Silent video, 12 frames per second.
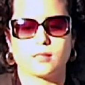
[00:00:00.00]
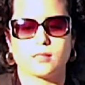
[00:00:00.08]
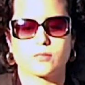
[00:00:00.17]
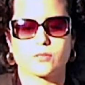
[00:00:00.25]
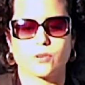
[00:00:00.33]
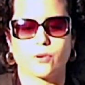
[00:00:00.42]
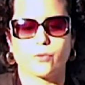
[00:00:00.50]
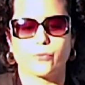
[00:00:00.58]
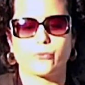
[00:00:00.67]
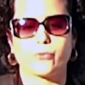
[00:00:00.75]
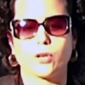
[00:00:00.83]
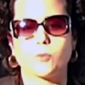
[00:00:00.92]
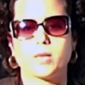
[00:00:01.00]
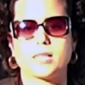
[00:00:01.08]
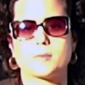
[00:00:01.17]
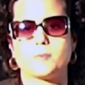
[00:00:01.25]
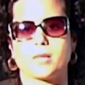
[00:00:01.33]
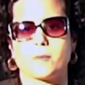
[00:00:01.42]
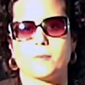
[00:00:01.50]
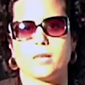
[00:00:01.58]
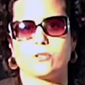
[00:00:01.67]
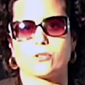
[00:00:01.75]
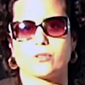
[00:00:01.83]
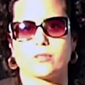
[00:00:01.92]
so film has been a
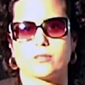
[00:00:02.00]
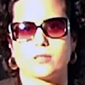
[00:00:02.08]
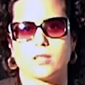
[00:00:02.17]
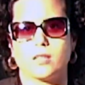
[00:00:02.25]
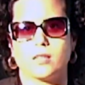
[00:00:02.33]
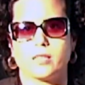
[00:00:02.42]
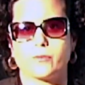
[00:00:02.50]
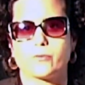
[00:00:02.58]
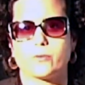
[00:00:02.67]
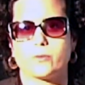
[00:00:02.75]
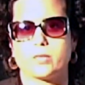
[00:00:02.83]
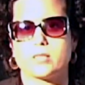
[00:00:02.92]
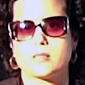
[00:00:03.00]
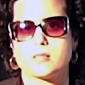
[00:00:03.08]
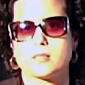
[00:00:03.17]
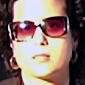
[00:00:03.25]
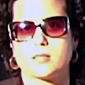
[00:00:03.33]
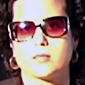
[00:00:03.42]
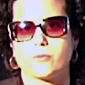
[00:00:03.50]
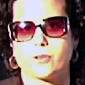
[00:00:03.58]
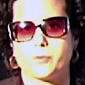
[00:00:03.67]
major influence for